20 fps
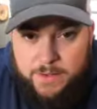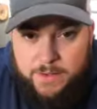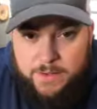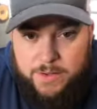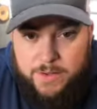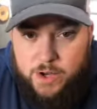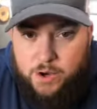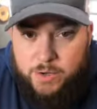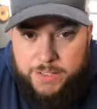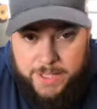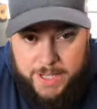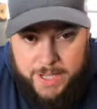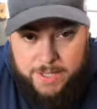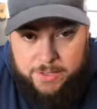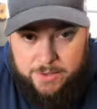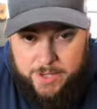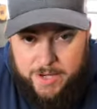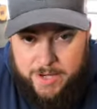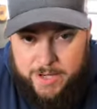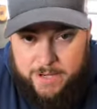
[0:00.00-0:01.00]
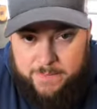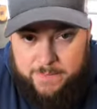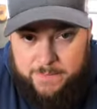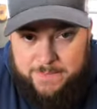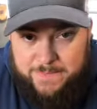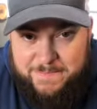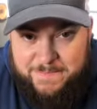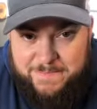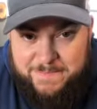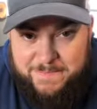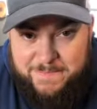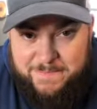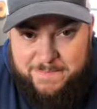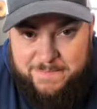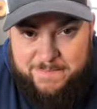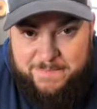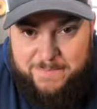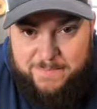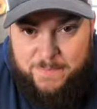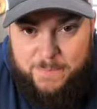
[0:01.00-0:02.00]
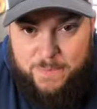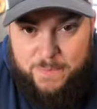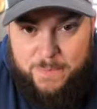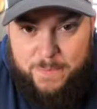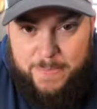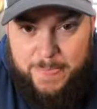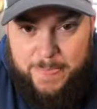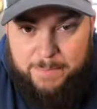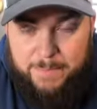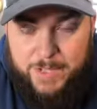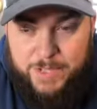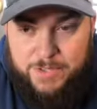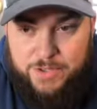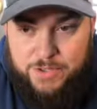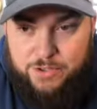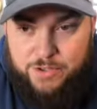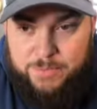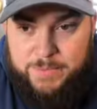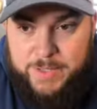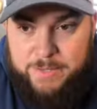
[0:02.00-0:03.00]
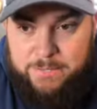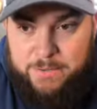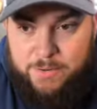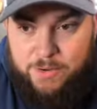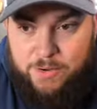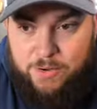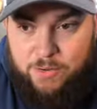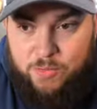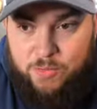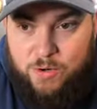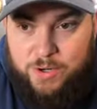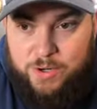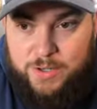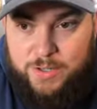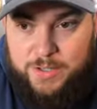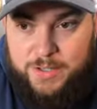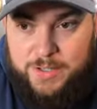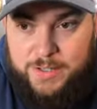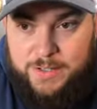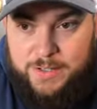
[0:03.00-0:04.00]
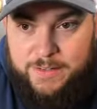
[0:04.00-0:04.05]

No one got it right, but two people were.